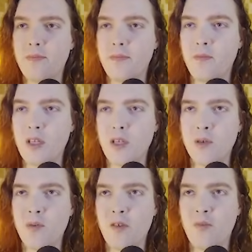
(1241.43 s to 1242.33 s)
We
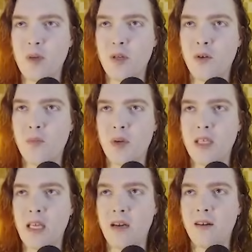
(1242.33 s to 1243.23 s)
do. We have basalt
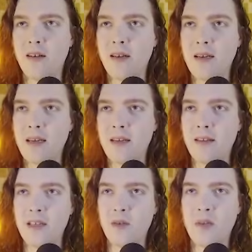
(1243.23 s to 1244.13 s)
bricks here.
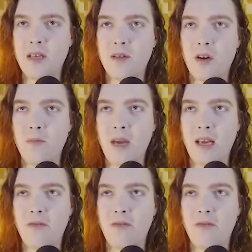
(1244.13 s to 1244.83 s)
These are things that are made